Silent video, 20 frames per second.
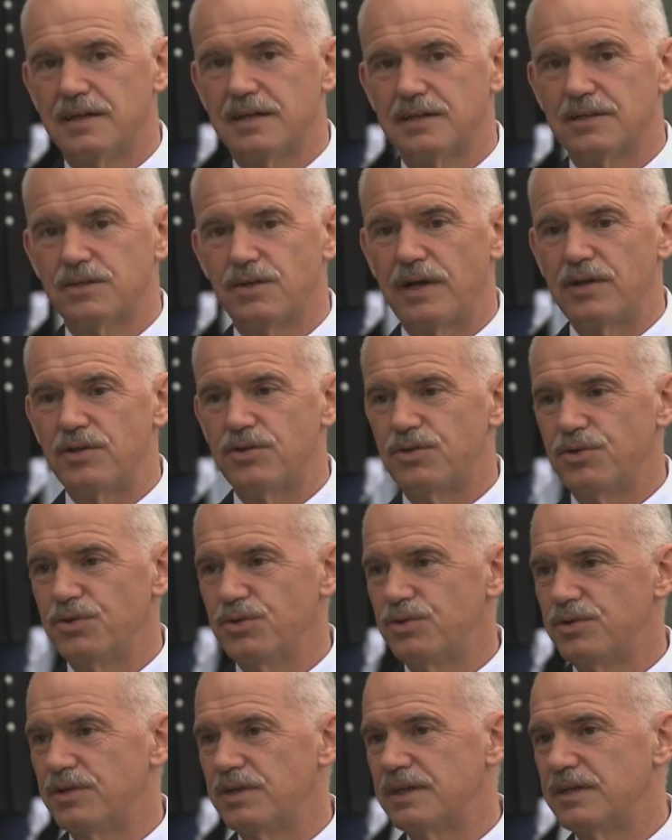
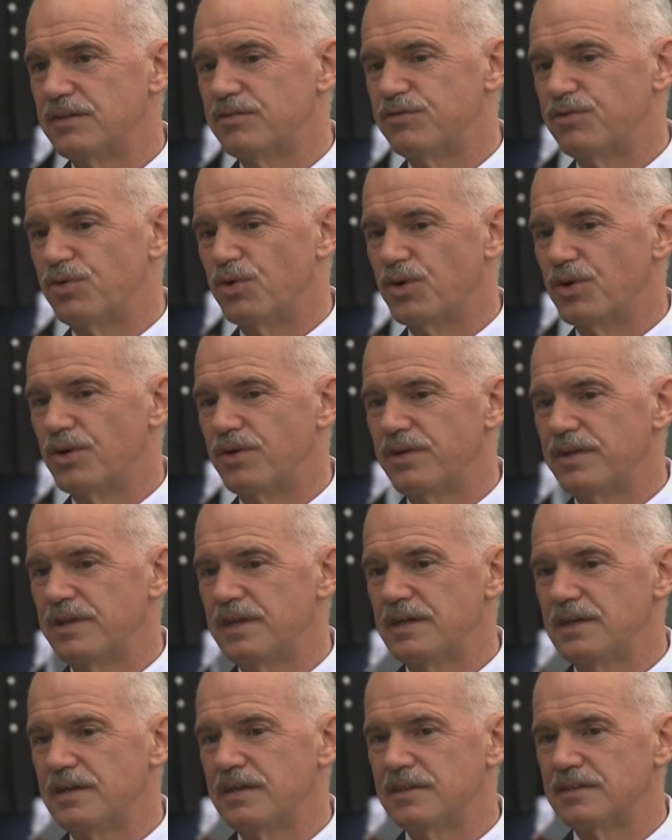gratitude for
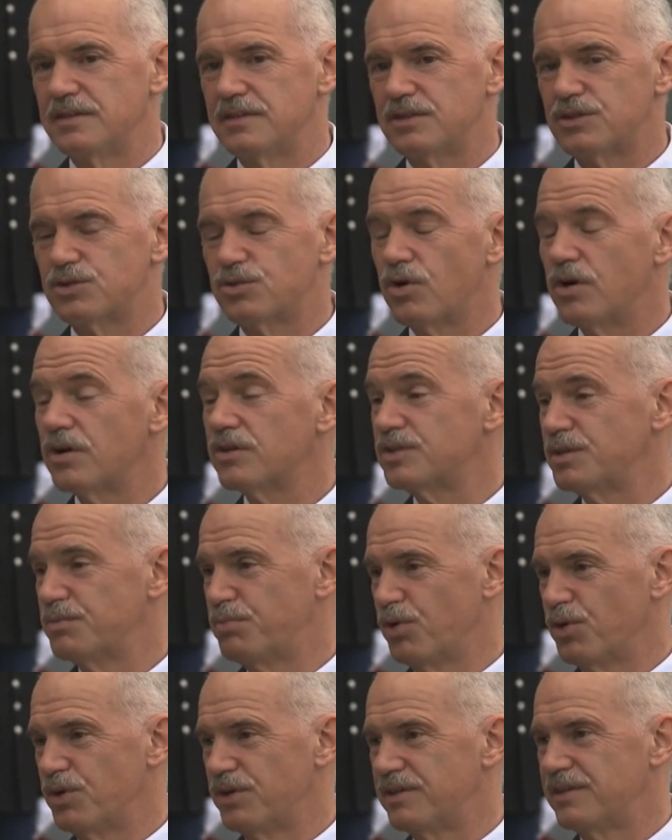the strong
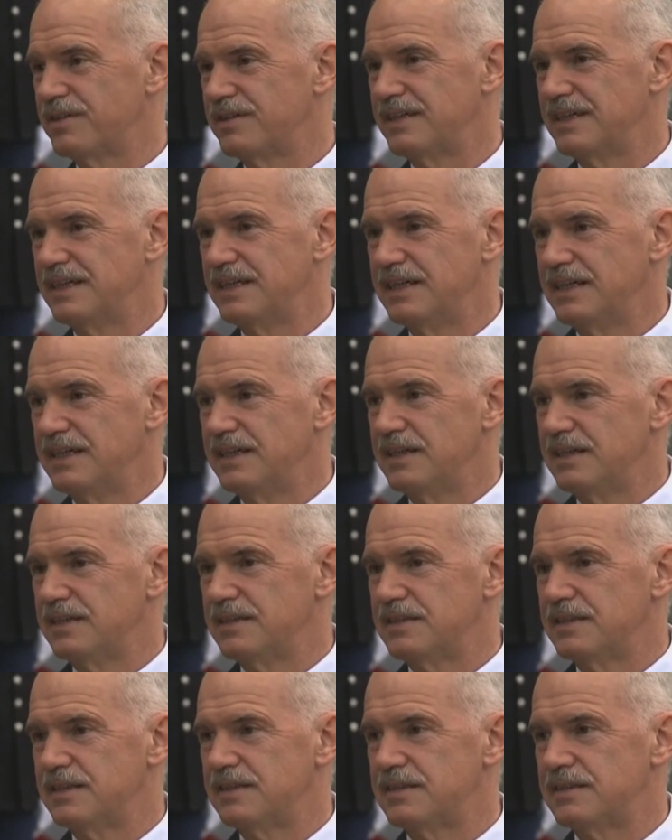support
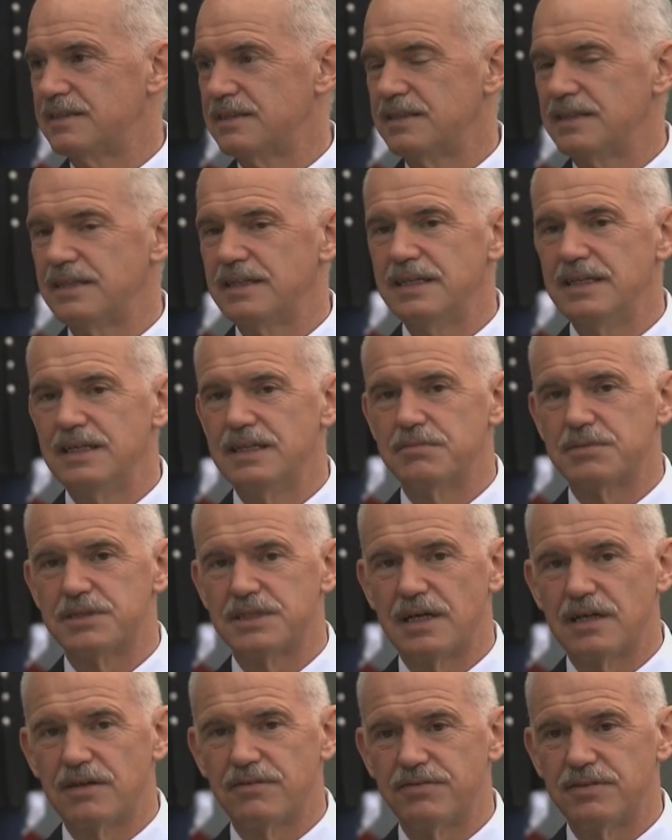that he
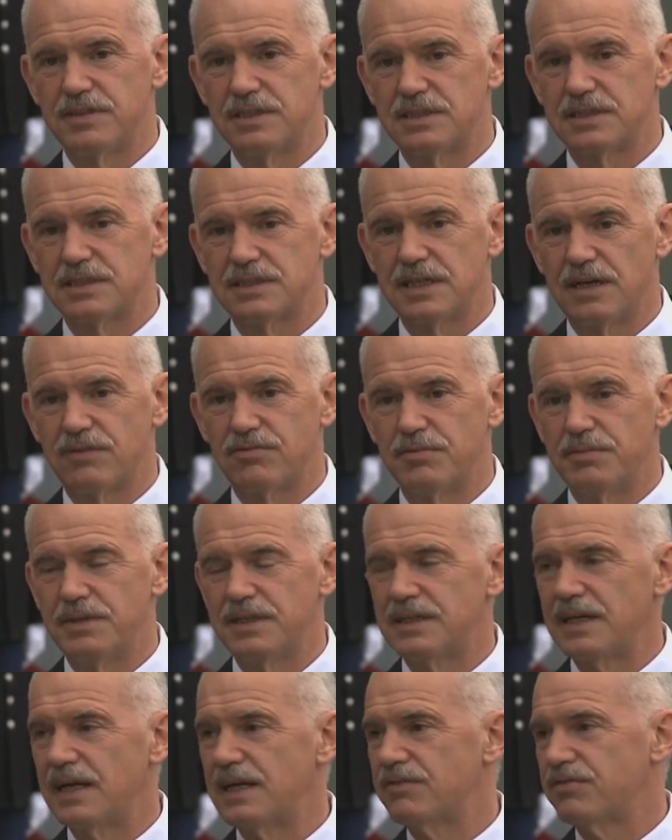himself, his
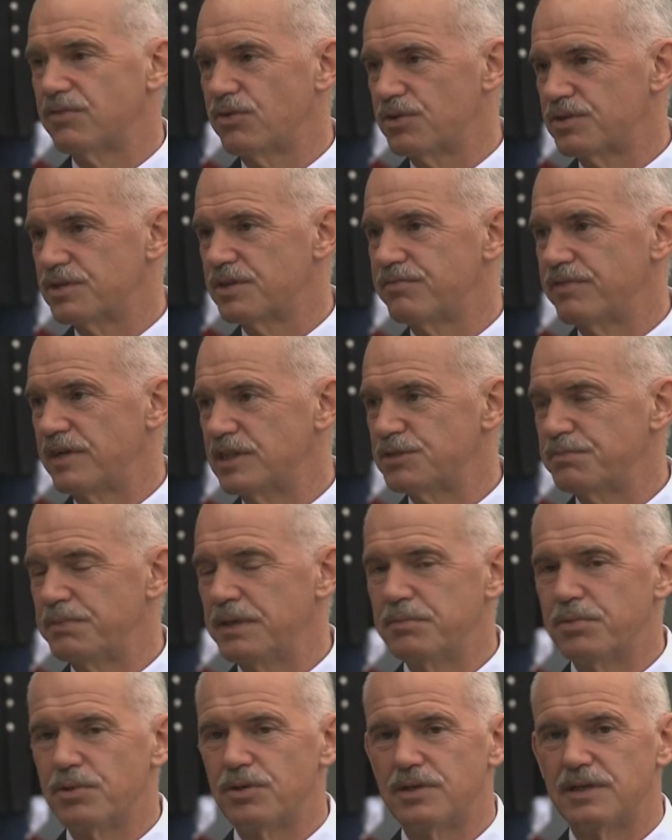government, and of course the French
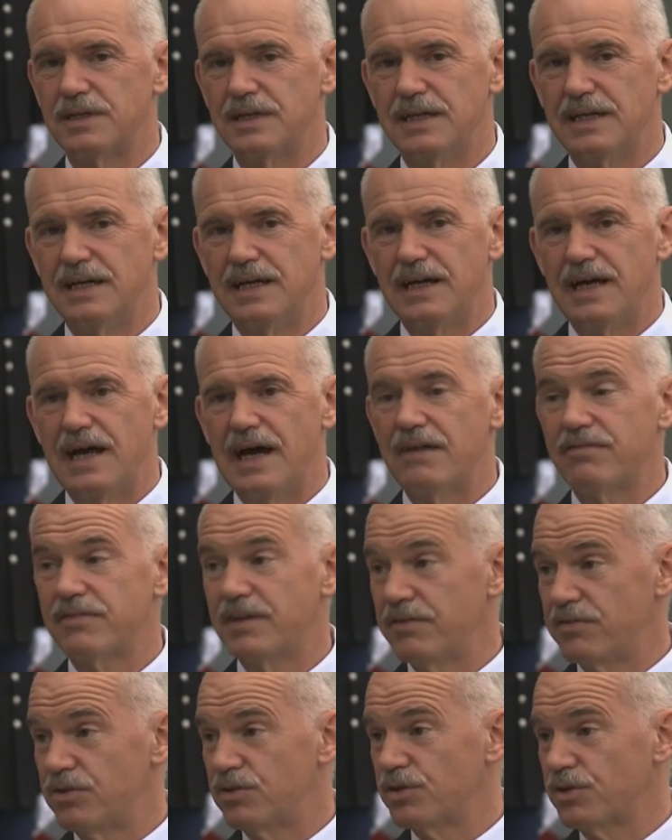people have
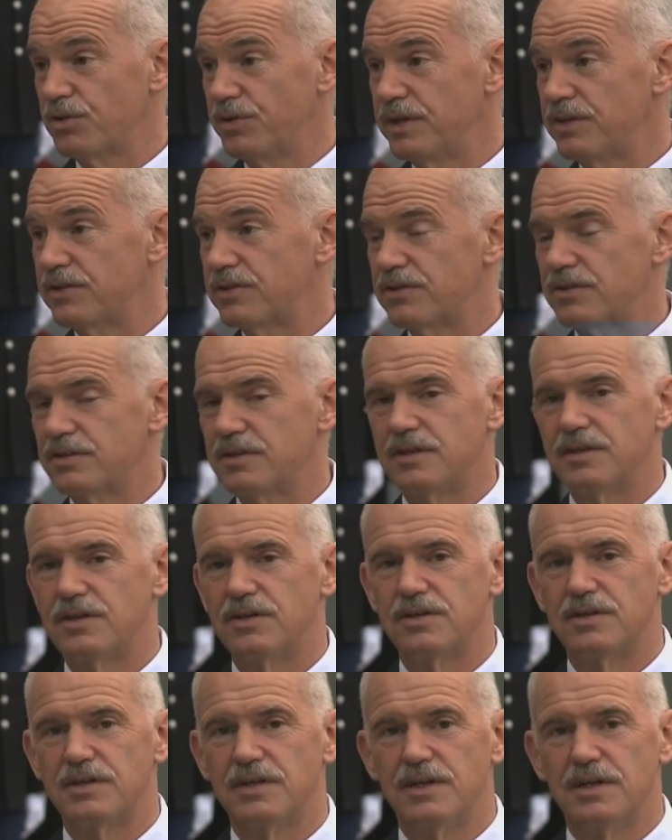given to Greece,
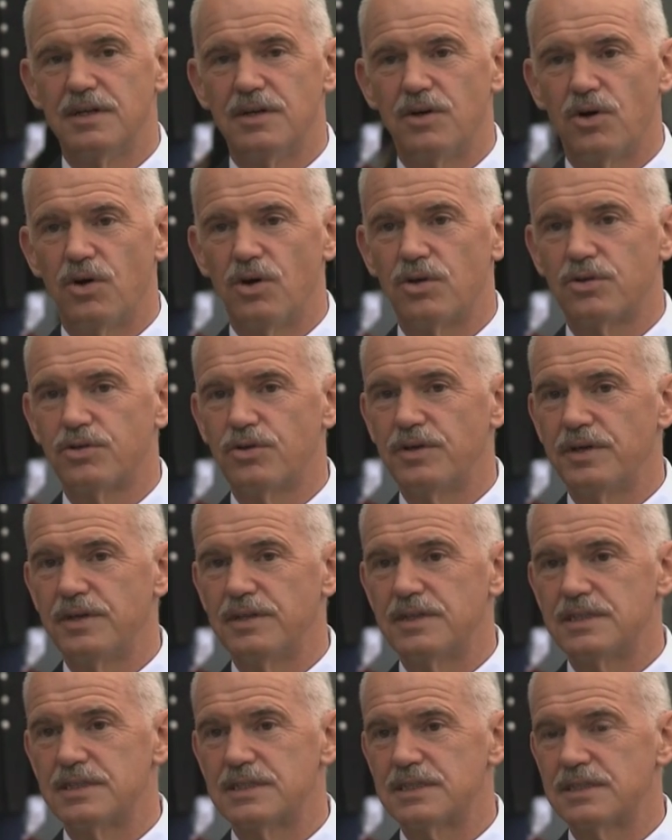all during
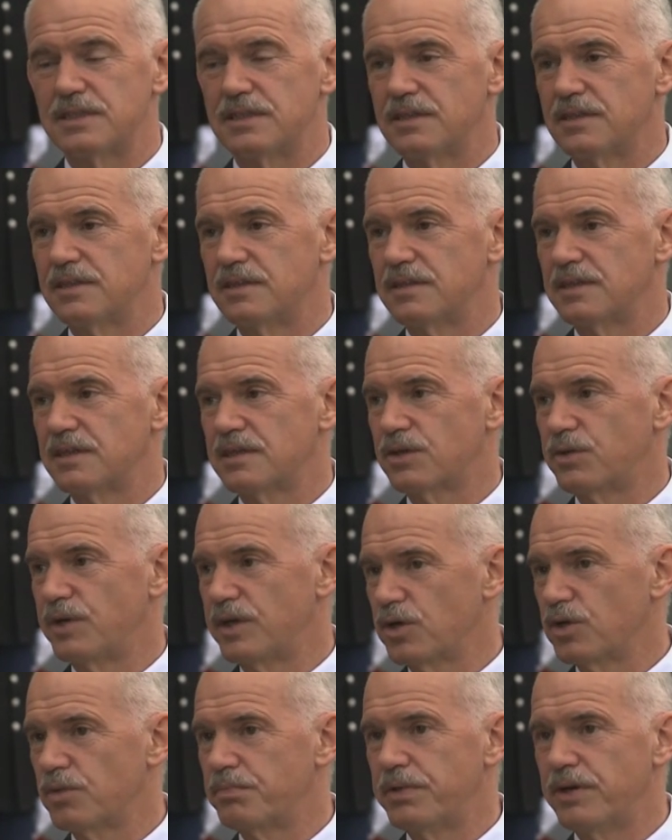this
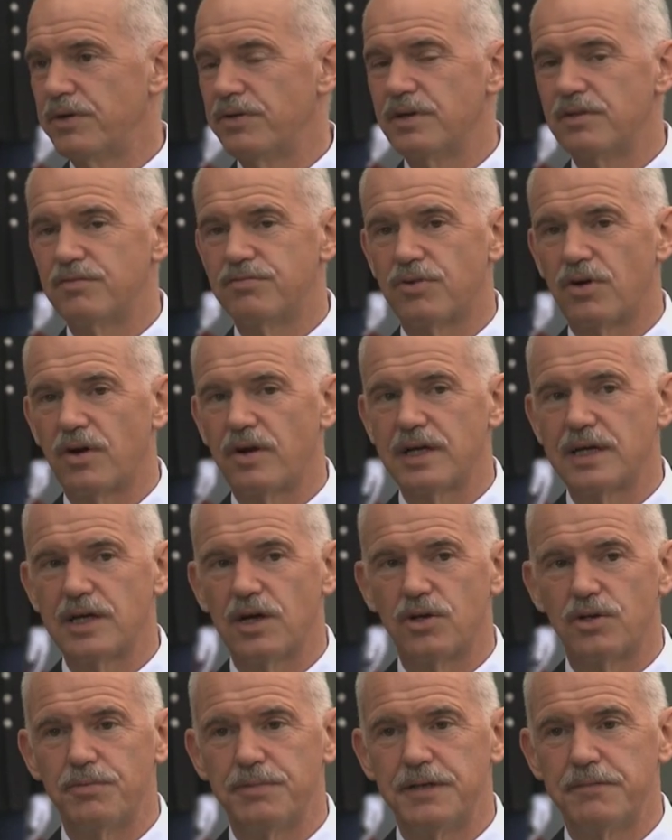critical period for our
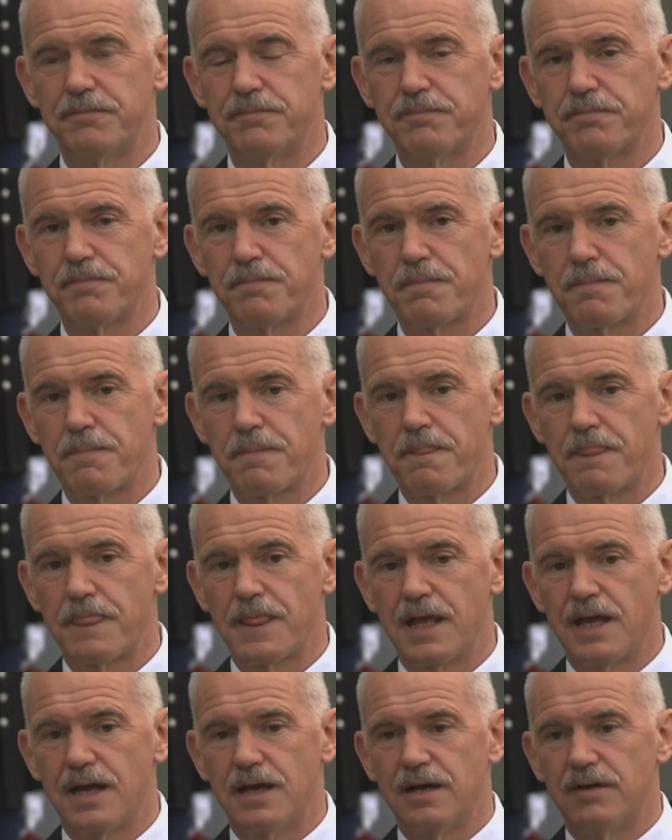economy.
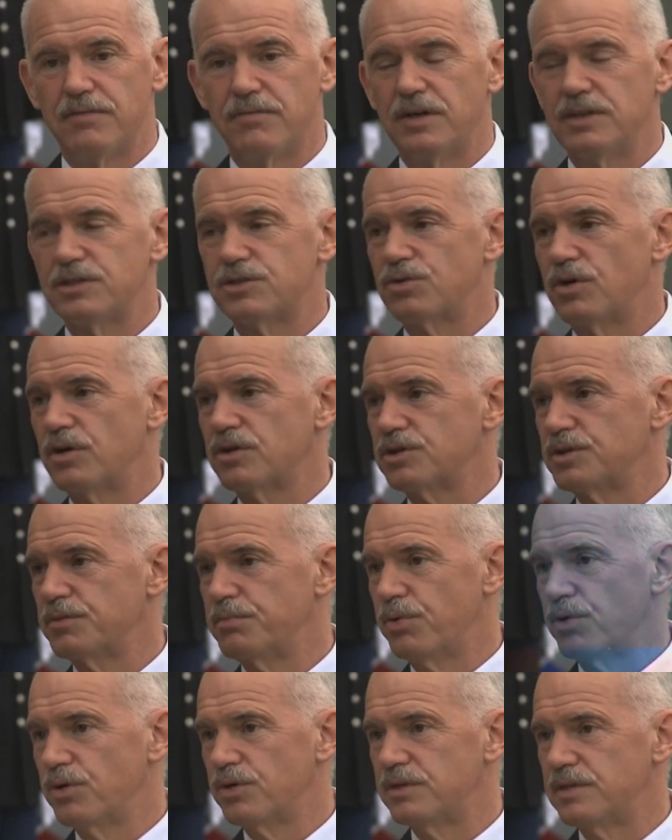Very strong
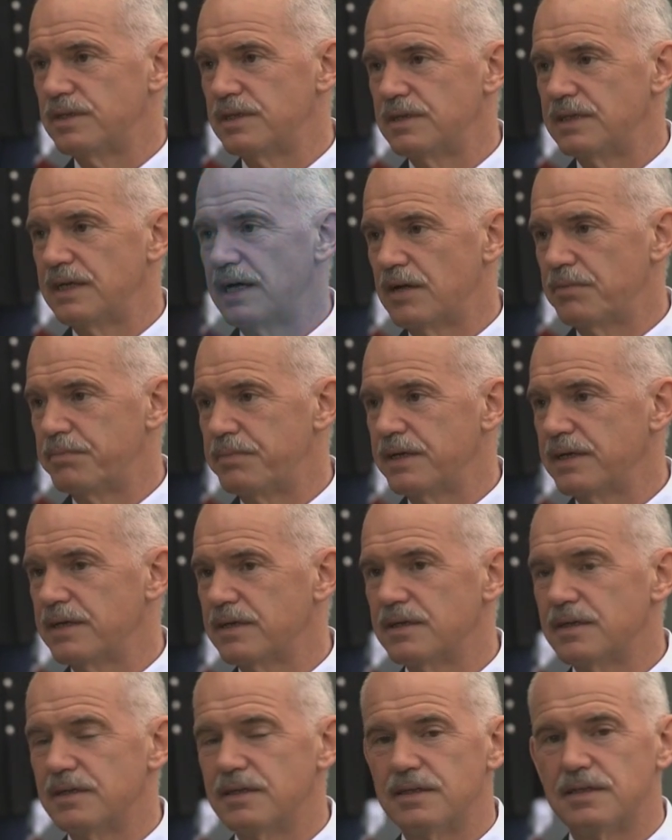support in
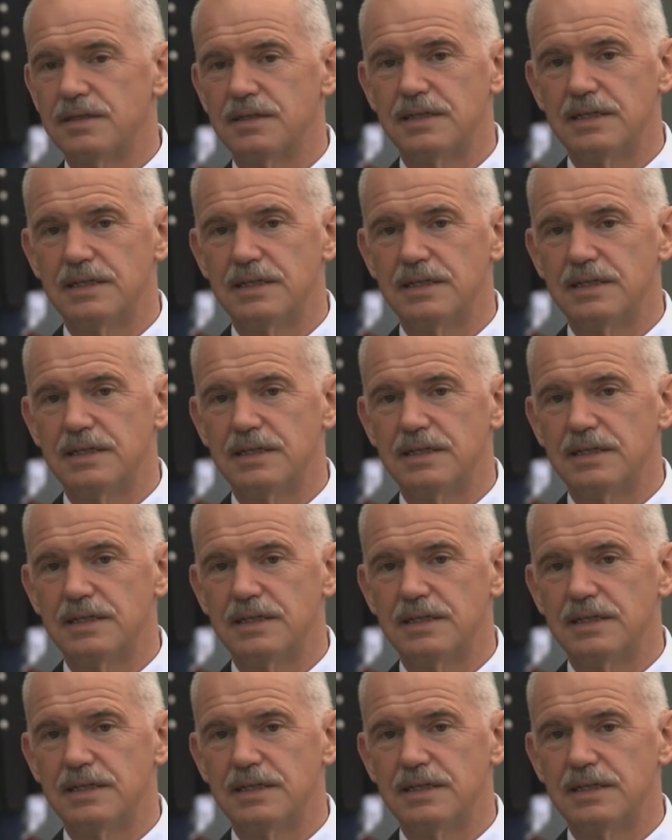helping